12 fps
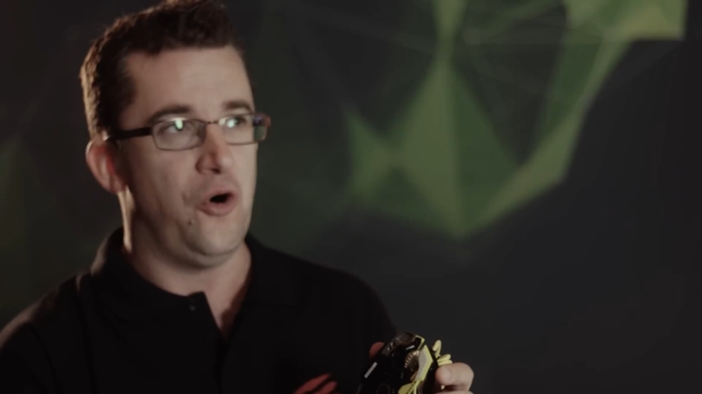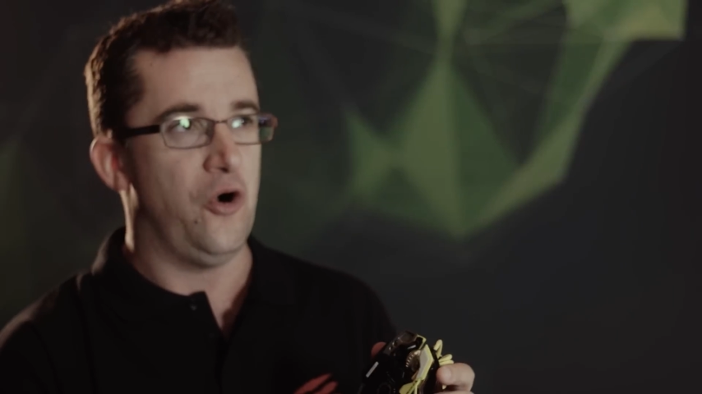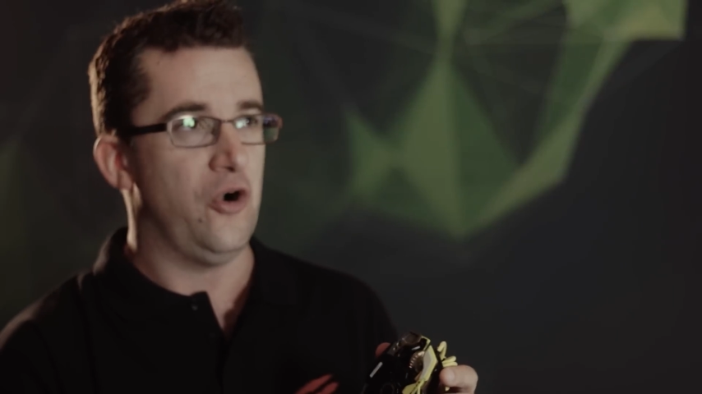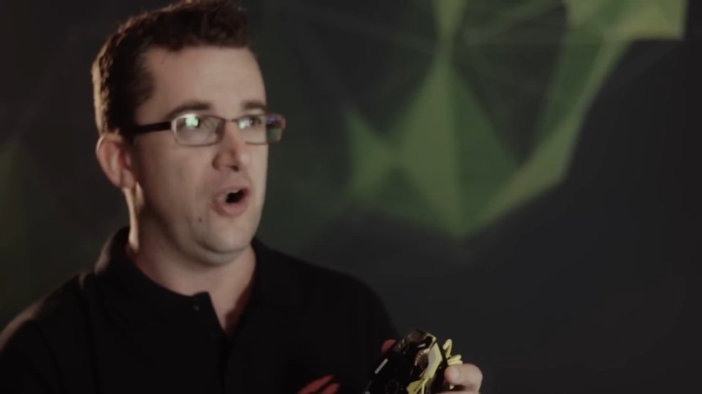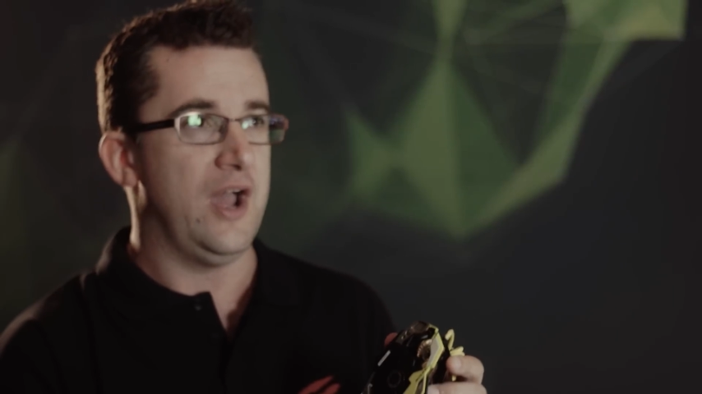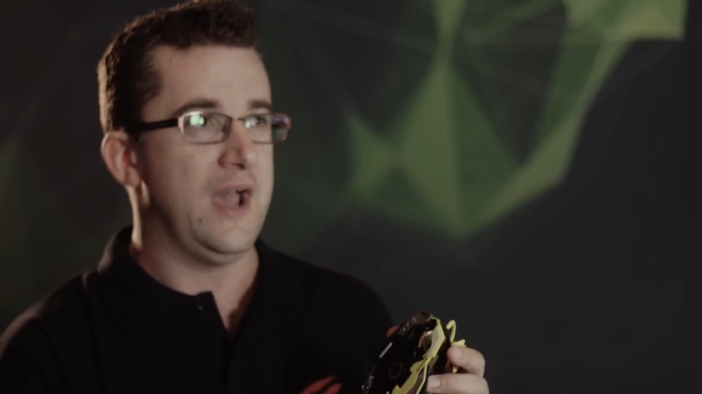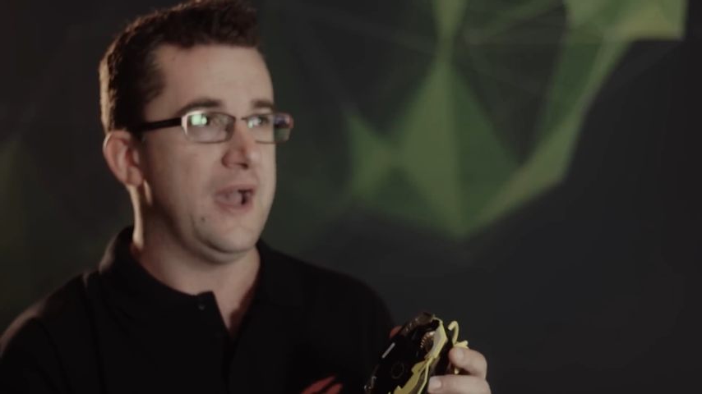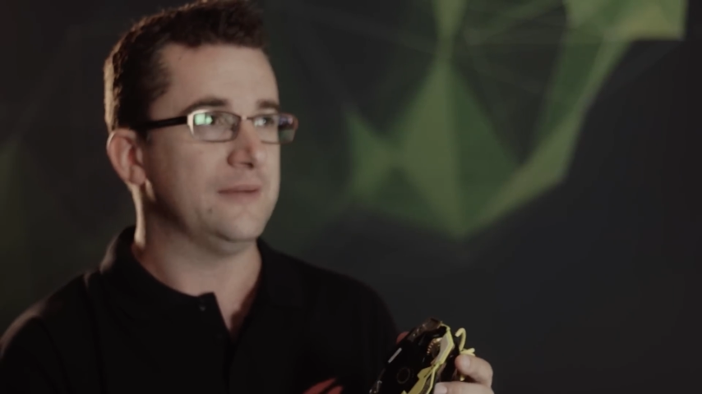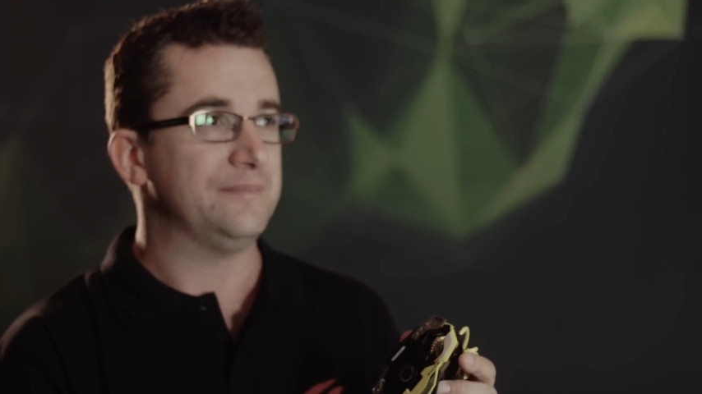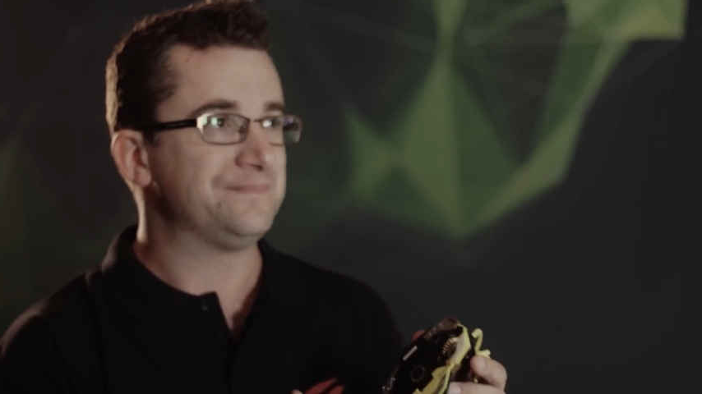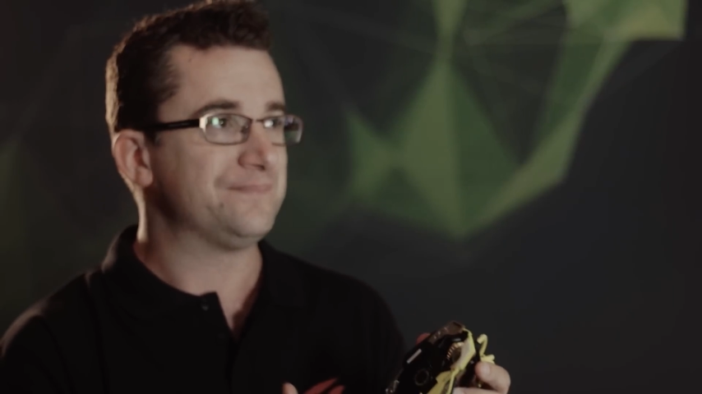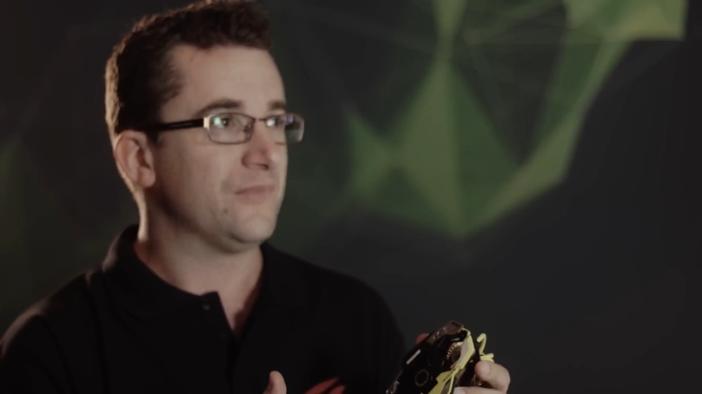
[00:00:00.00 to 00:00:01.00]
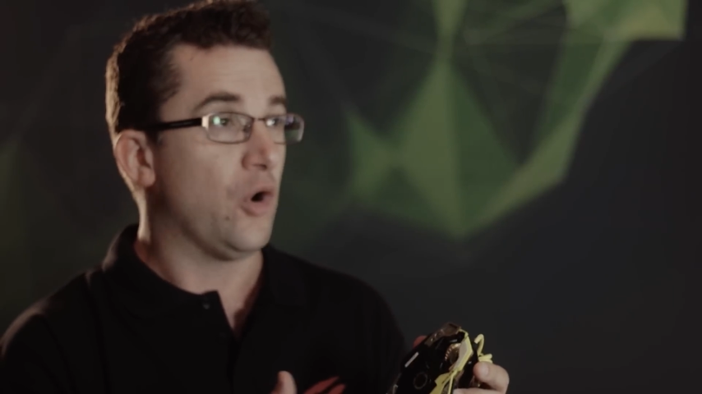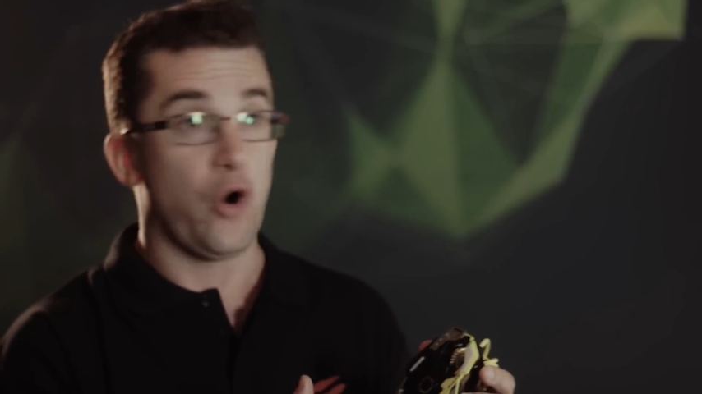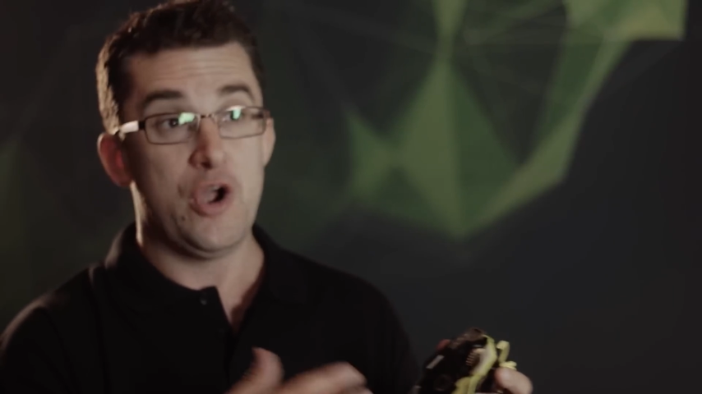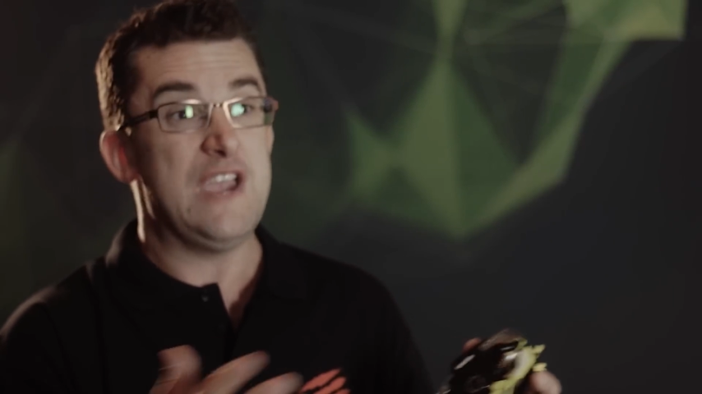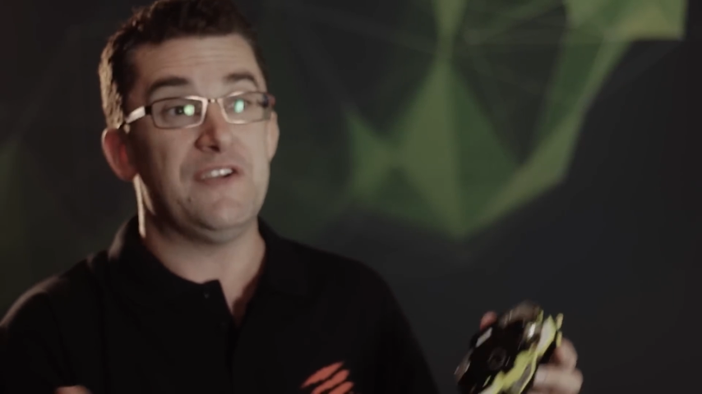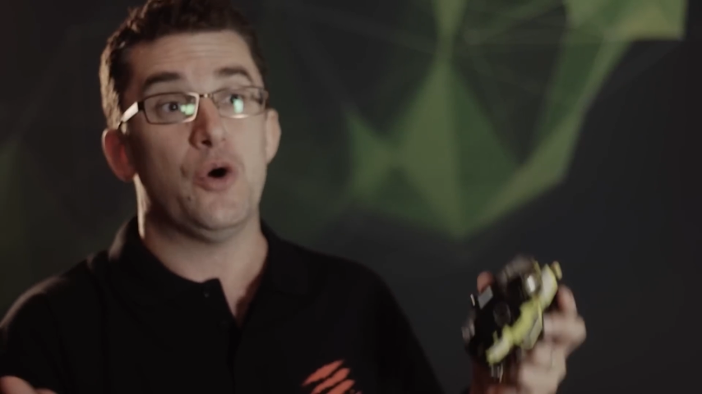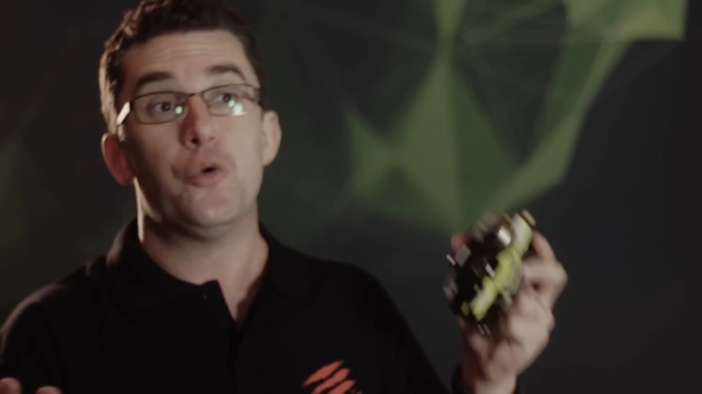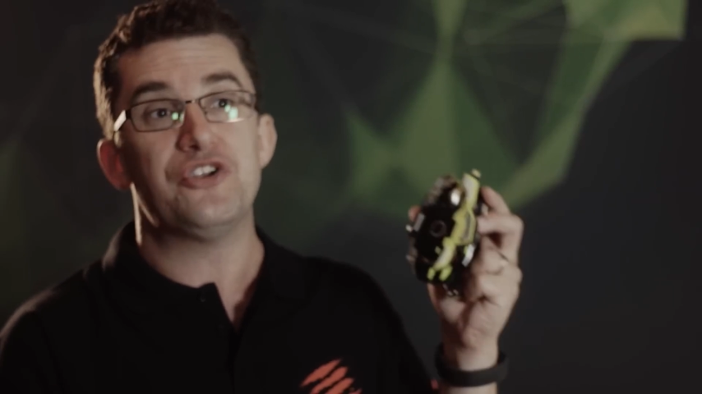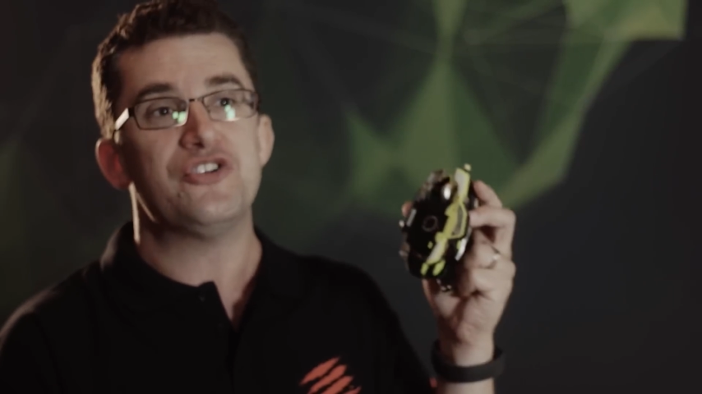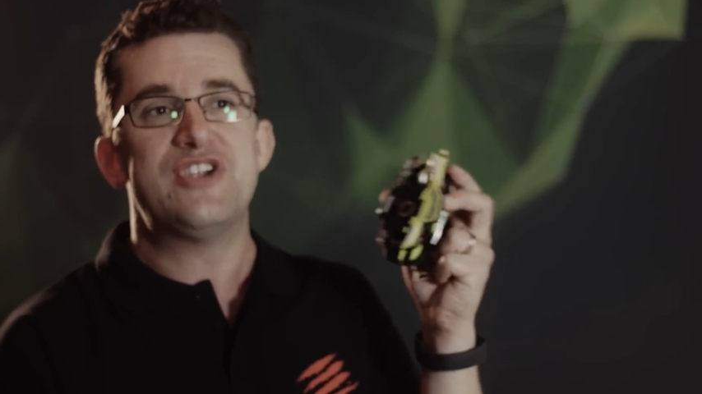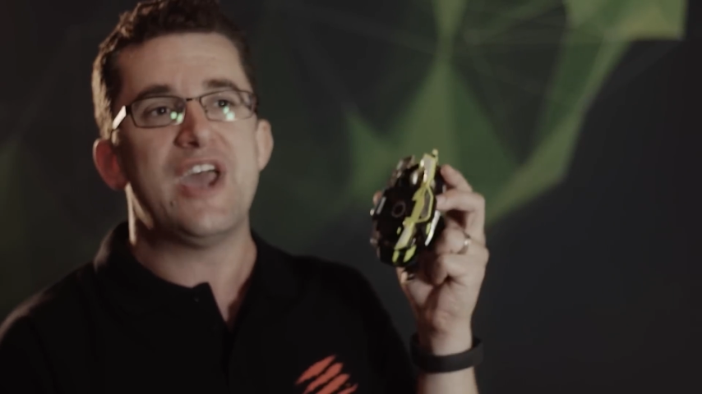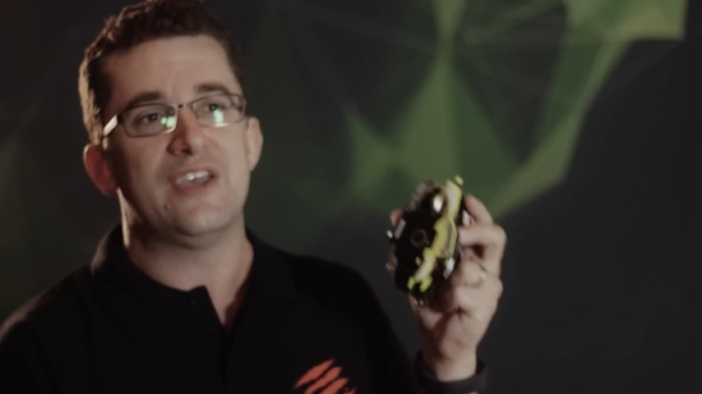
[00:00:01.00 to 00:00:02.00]
or even a
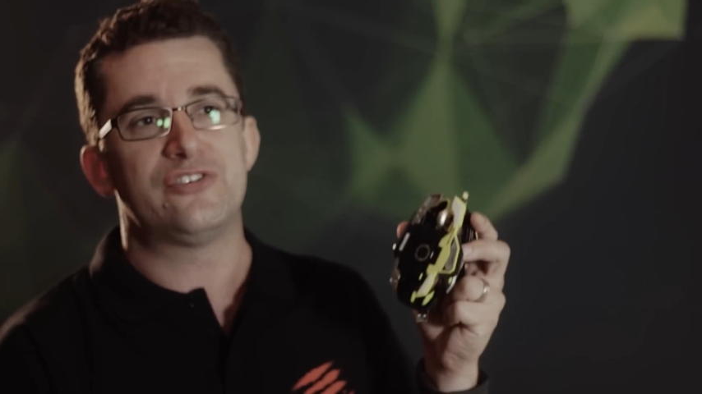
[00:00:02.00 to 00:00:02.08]
wooden